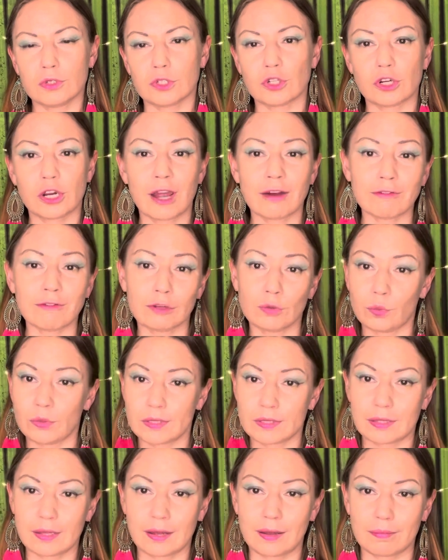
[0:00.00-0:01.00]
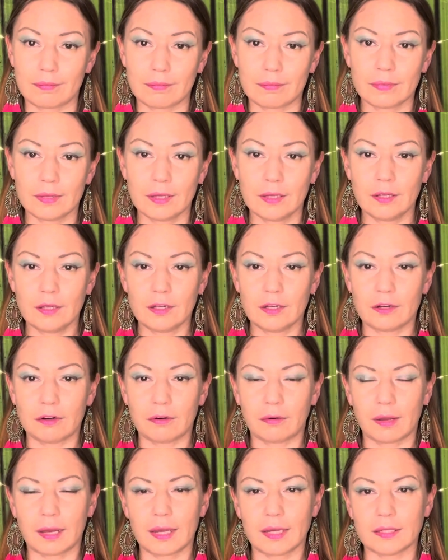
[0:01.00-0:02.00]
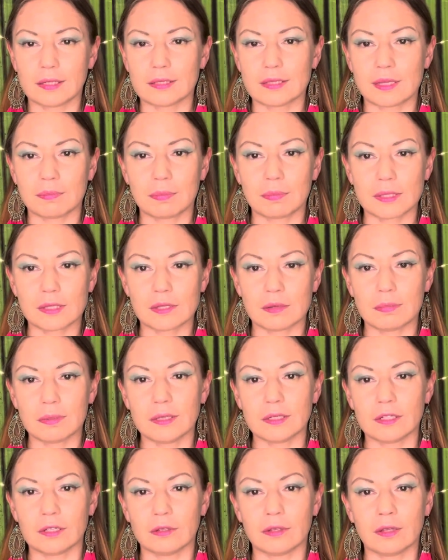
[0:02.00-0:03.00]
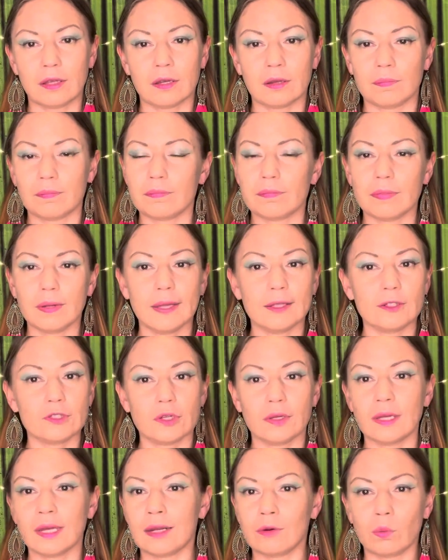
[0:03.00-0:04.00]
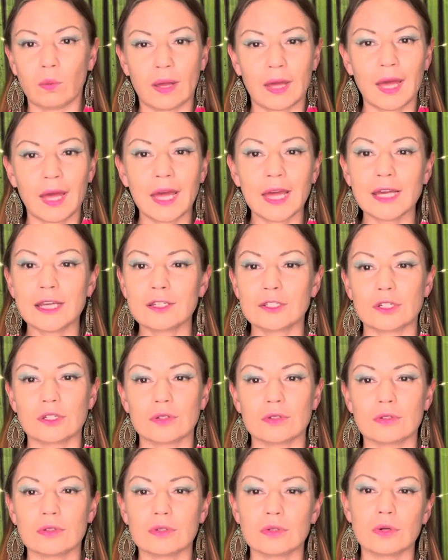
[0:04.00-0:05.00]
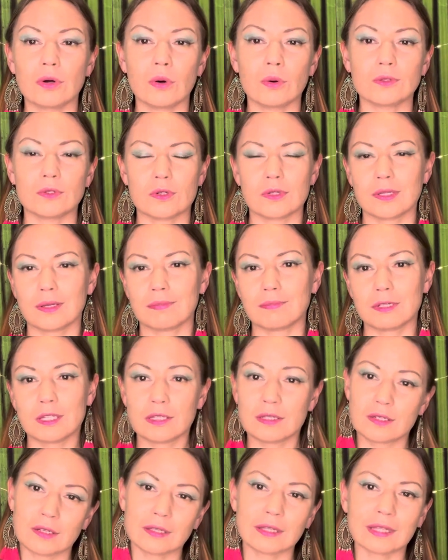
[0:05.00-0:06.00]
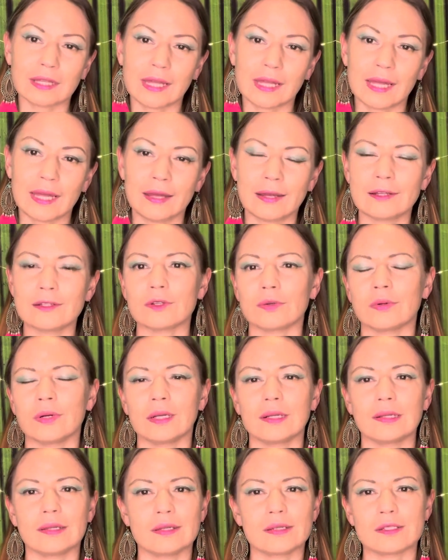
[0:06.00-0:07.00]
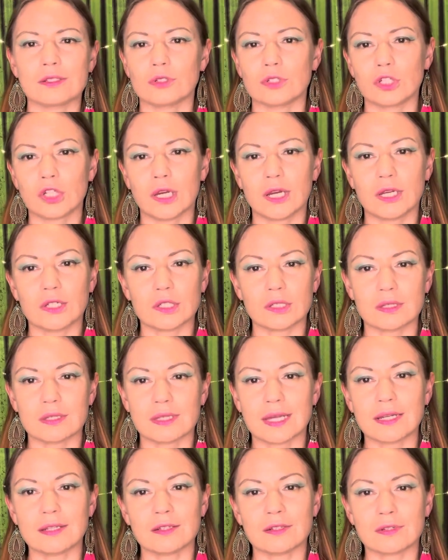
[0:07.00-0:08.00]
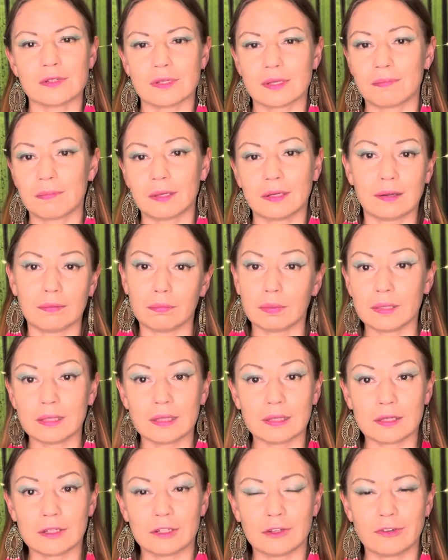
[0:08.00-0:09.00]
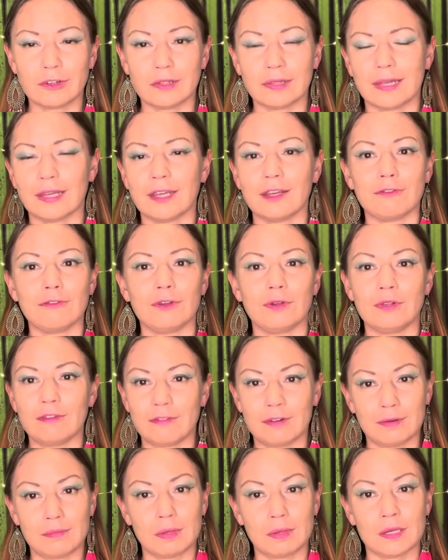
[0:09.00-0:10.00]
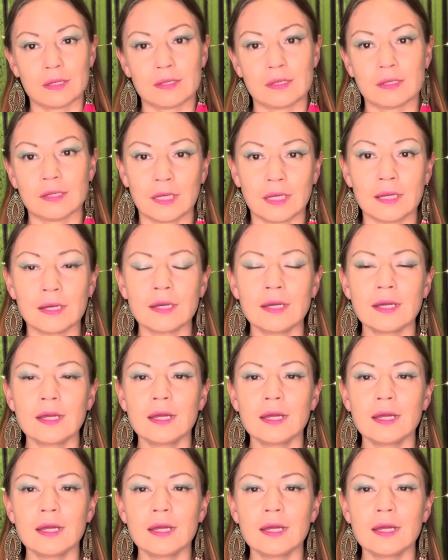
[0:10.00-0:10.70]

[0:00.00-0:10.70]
travel with them, right? It's a possibility to get away, to go to some distant land, or at least to change the setting to something completely different. Like if you live in a big city,